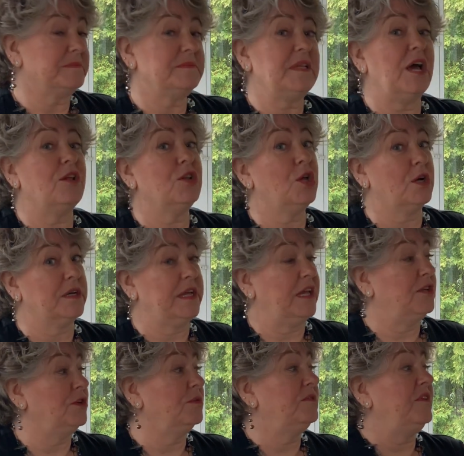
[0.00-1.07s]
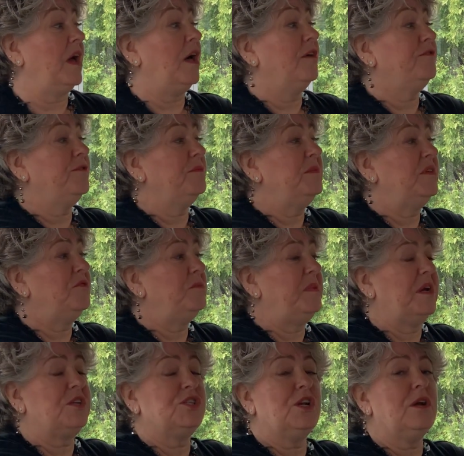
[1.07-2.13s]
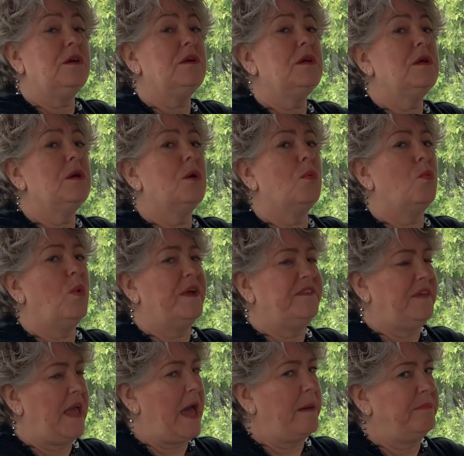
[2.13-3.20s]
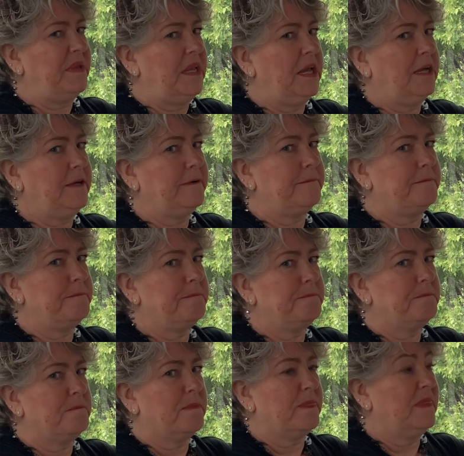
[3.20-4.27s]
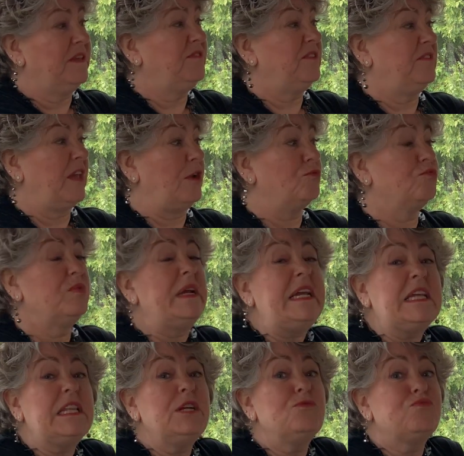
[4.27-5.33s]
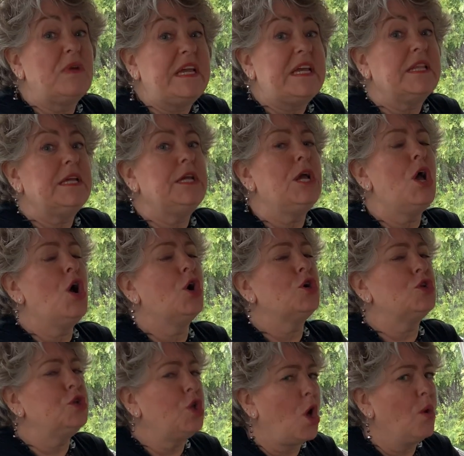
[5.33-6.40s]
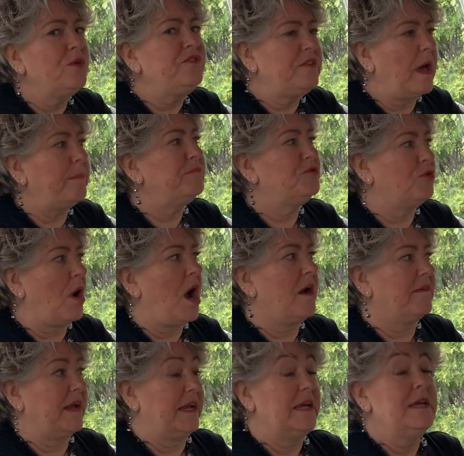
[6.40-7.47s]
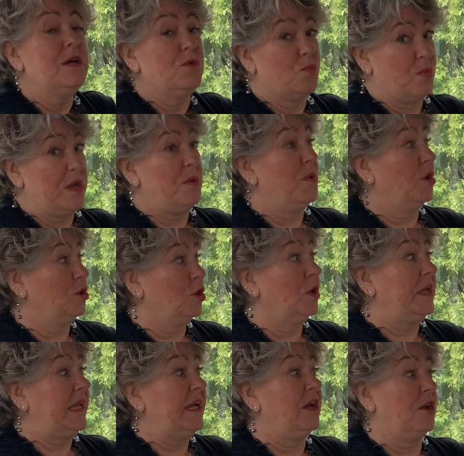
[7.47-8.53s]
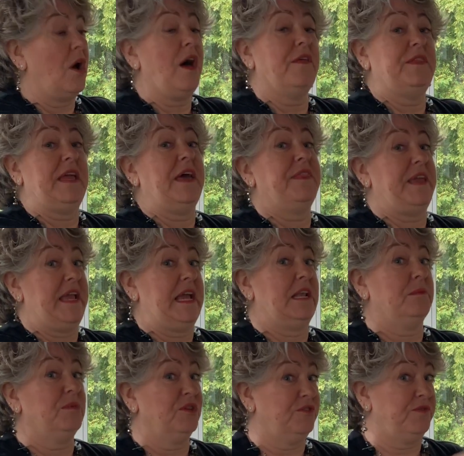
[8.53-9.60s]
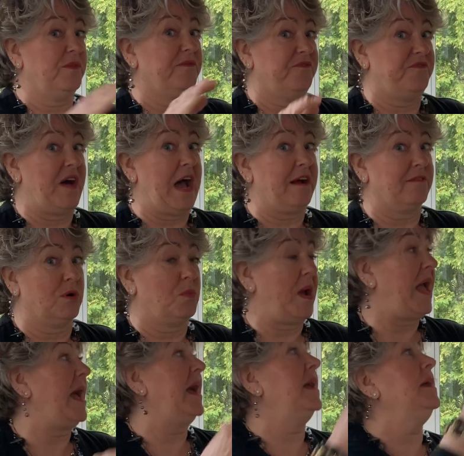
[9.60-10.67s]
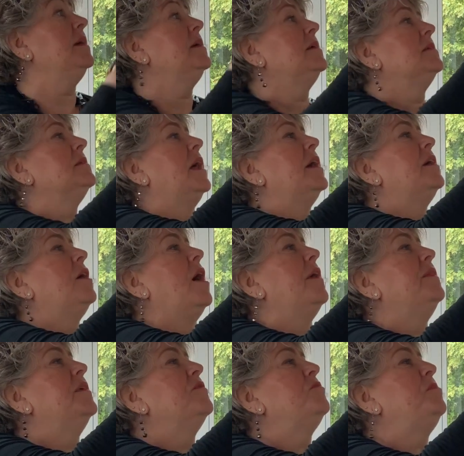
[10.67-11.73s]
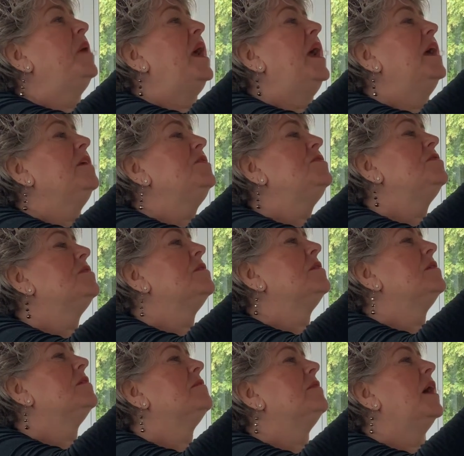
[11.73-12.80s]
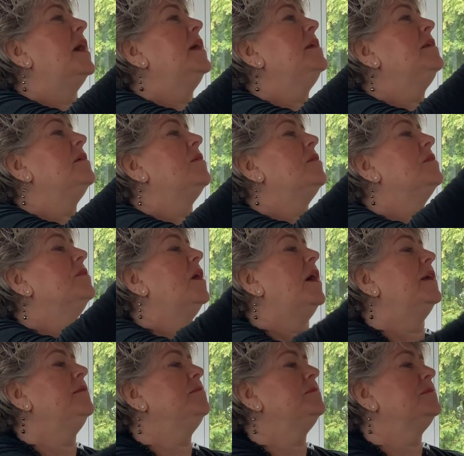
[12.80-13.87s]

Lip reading: Now look, can you tell from this picture what's happening? This is a really, really close-up drawing. We were looking at all the other animals from far away, like on this page, right? Hold on.